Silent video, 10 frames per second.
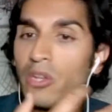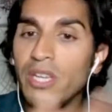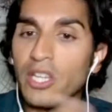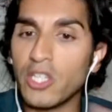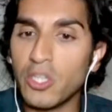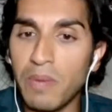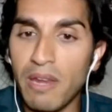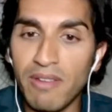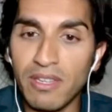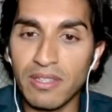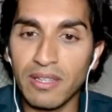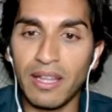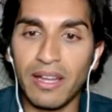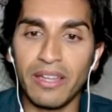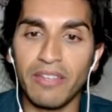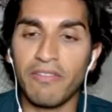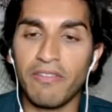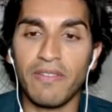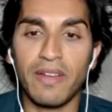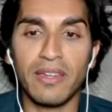you experience life,
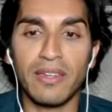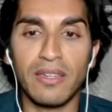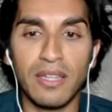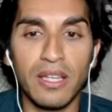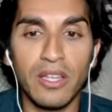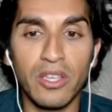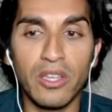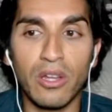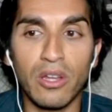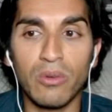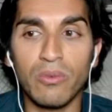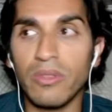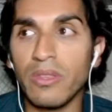and you know,